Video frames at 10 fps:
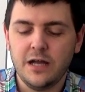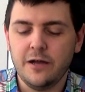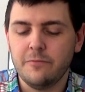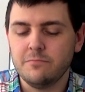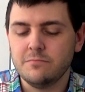
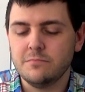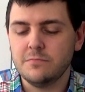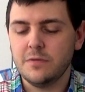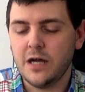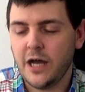
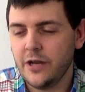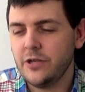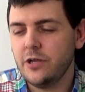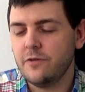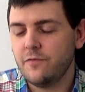
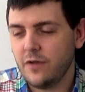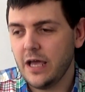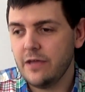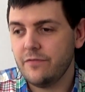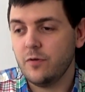onion
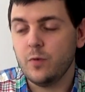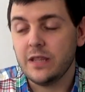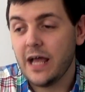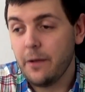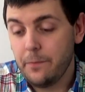flavor
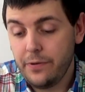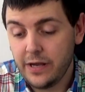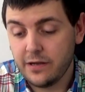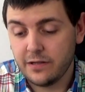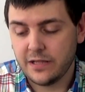with that
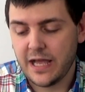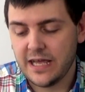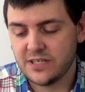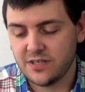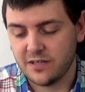pickle
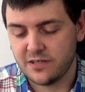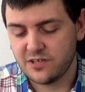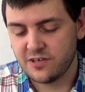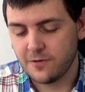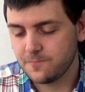
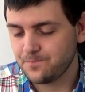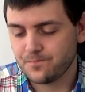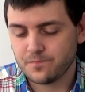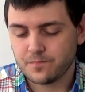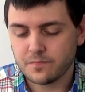essence.
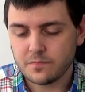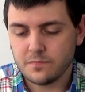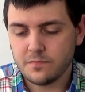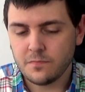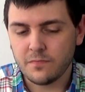
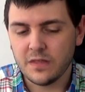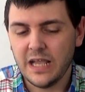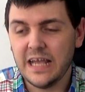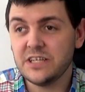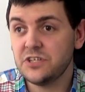
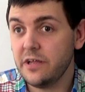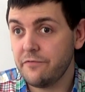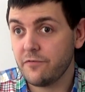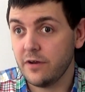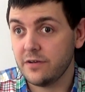It's
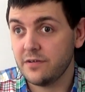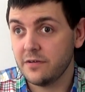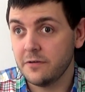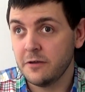different,